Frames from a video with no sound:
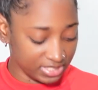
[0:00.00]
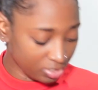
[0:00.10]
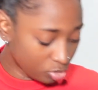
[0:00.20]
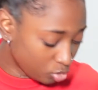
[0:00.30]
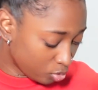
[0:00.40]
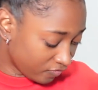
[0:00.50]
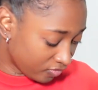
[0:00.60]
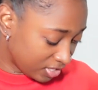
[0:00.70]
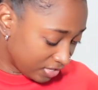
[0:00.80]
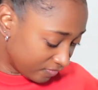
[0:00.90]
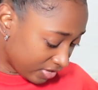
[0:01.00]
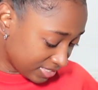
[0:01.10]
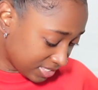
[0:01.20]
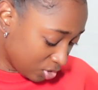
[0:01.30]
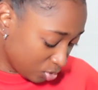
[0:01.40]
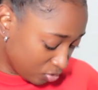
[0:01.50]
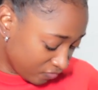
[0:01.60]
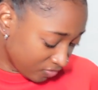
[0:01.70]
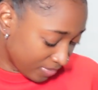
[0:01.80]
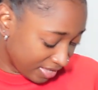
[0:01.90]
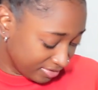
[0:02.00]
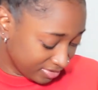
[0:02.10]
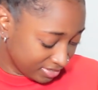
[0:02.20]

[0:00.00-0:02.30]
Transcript: say good over evil, I say good over bad.